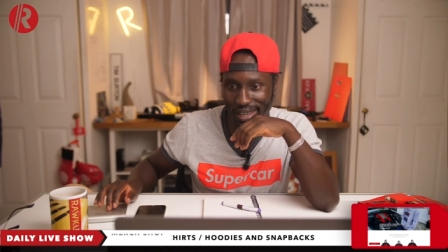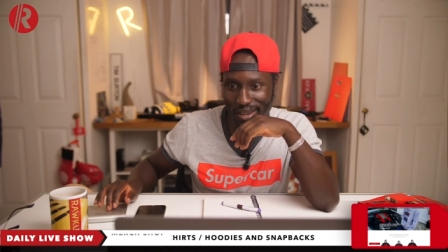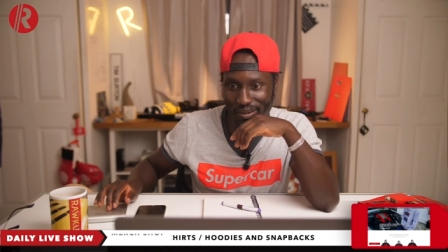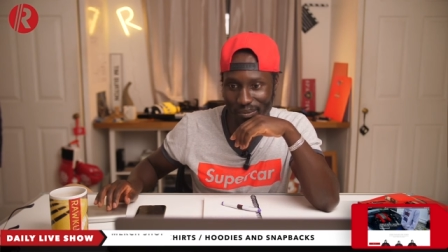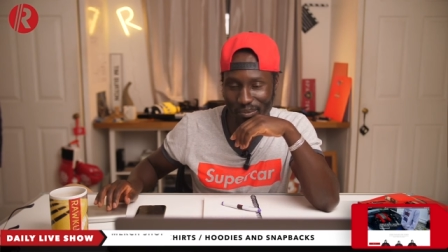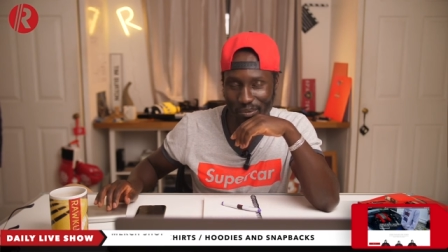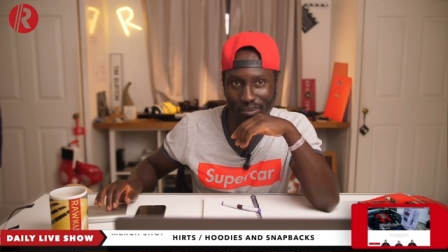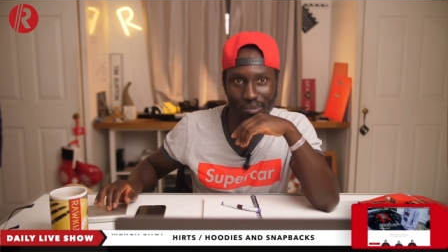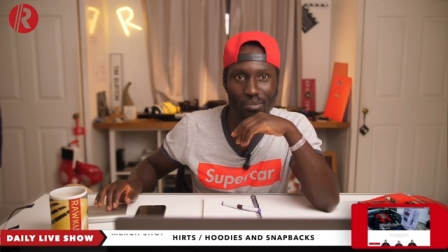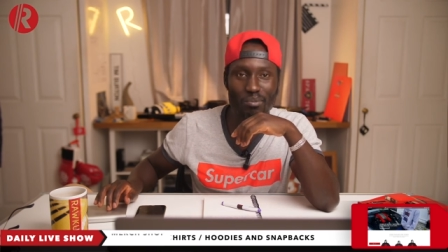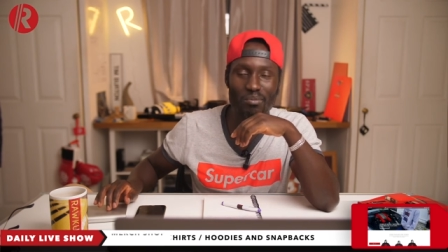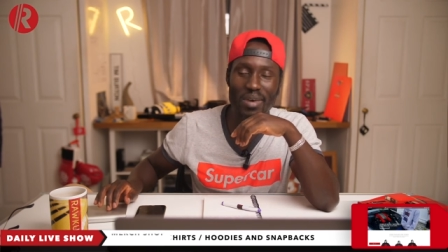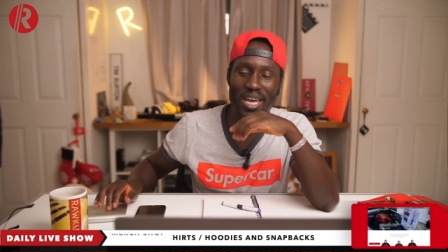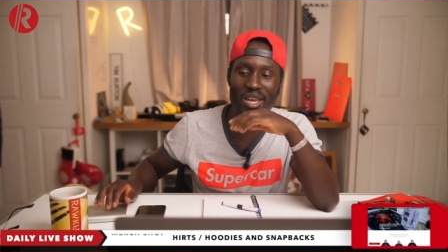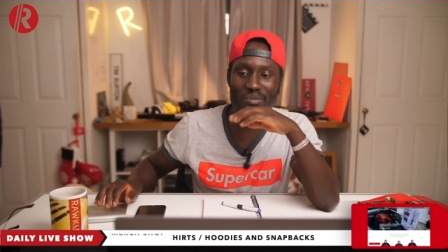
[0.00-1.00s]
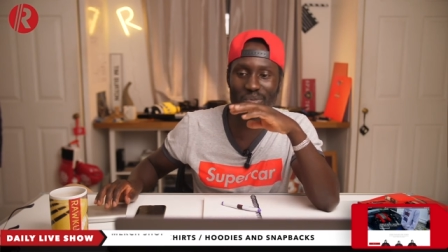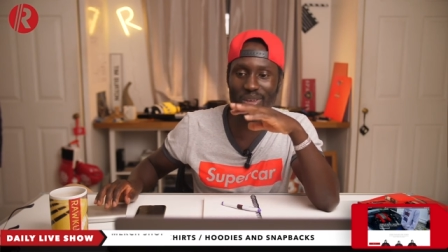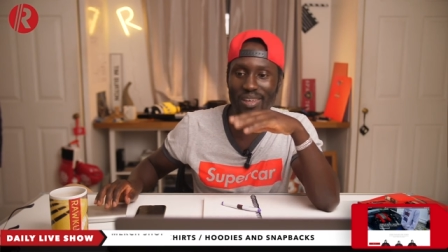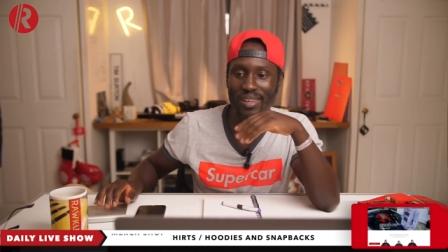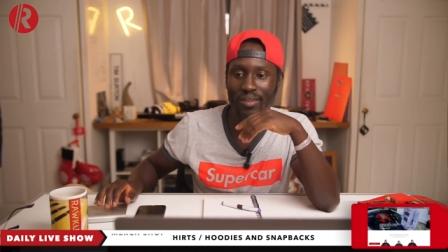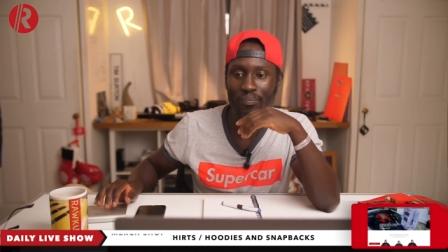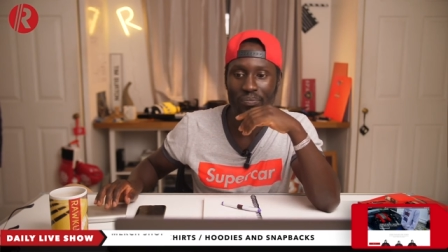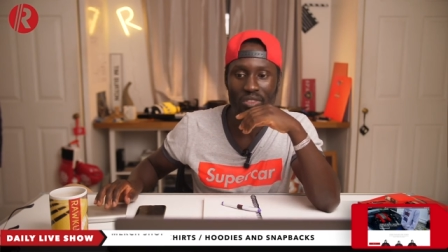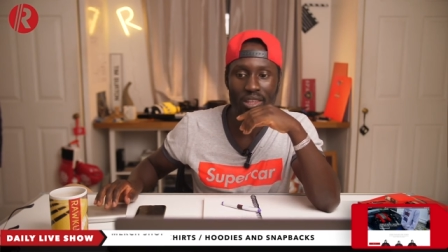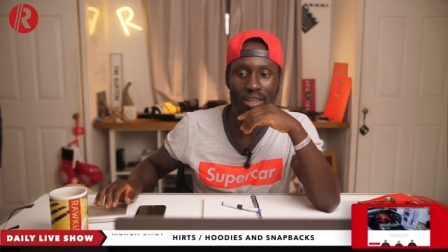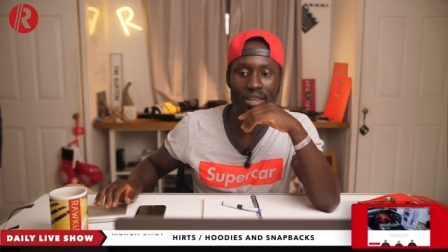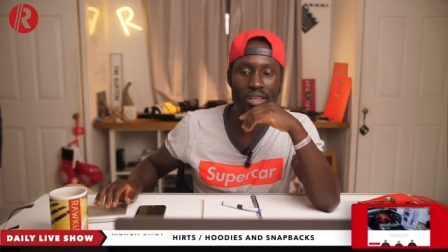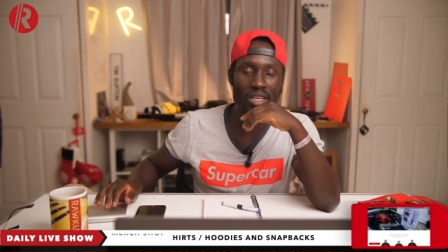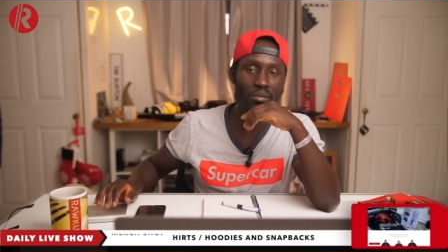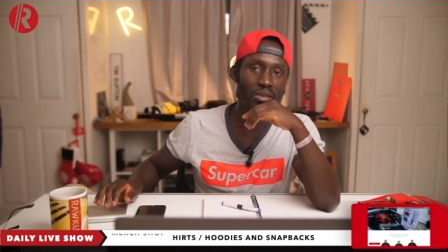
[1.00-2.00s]
Yeah, maybe.
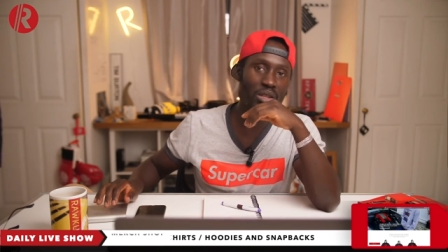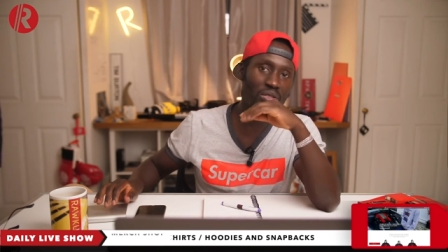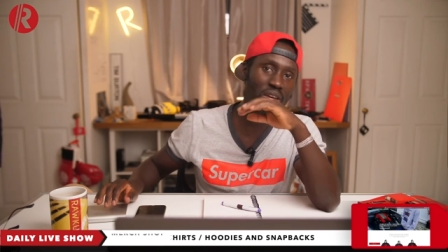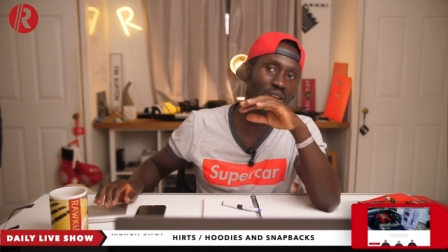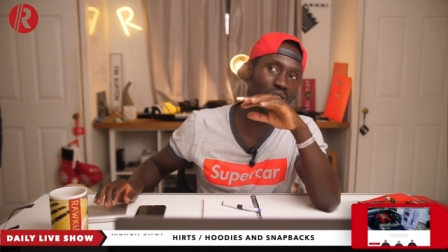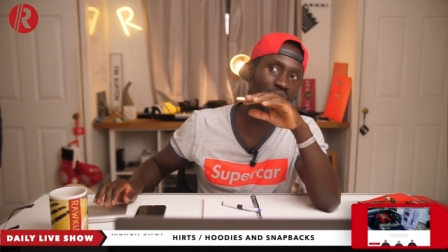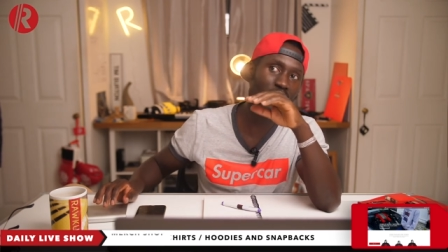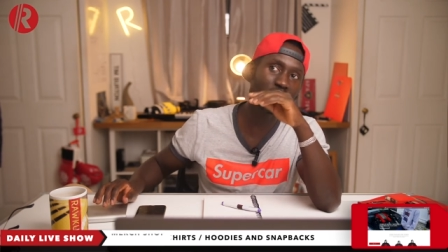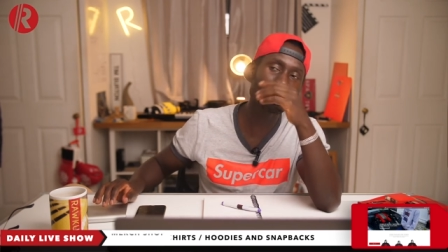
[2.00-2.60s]
Yeah, the thing is